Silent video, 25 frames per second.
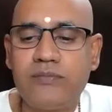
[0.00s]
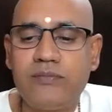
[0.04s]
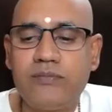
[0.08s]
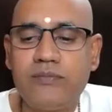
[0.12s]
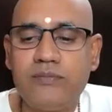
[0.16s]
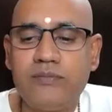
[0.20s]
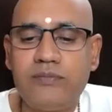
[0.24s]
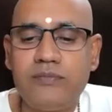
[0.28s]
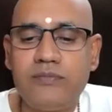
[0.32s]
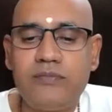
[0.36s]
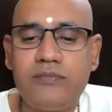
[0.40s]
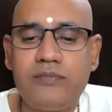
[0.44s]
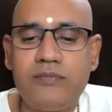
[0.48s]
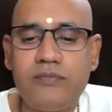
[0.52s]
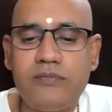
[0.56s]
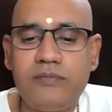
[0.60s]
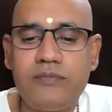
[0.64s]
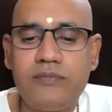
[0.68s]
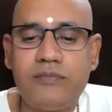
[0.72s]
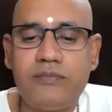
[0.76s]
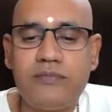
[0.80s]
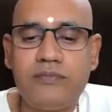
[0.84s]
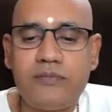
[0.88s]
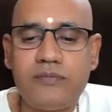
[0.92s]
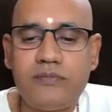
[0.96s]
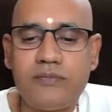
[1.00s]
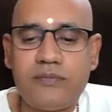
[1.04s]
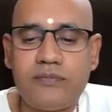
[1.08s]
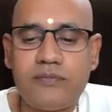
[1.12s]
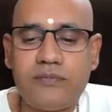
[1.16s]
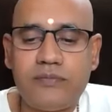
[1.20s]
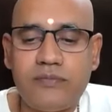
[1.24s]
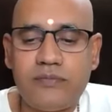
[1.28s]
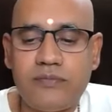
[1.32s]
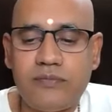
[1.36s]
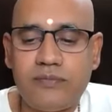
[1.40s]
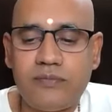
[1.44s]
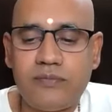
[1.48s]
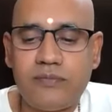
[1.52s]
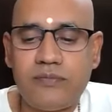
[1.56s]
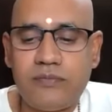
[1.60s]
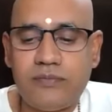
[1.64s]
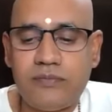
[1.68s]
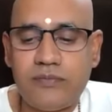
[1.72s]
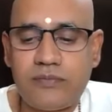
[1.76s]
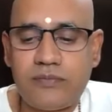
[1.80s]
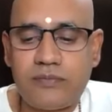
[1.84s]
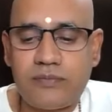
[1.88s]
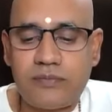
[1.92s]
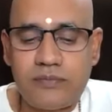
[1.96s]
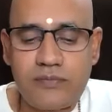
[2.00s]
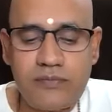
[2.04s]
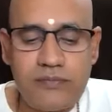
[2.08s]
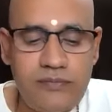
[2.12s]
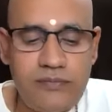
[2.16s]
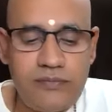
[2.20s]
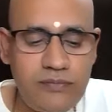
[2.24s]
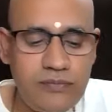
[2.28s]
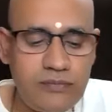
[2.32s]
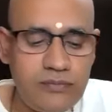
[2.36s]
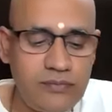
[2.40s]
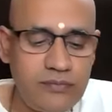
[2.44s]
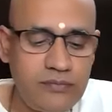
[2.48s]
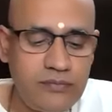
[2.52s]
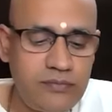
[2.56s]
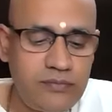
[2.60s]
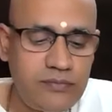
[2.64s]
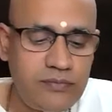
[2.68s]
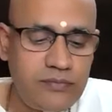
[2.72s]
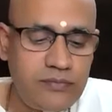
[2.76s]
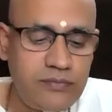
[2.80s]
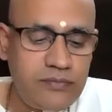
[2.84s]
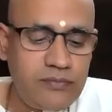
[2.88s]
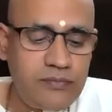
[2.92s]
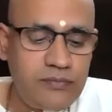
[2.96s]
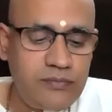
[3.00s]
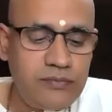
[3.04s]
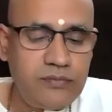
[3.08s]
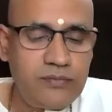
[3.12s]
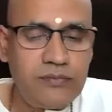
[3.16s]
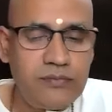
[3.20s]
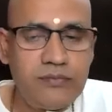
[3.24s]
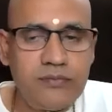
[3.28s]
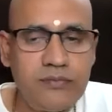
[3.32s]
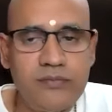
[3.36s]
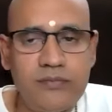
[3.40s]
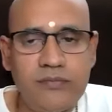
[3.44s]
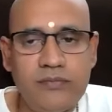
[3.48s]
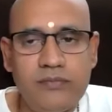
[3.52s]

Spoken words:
(no one is talking)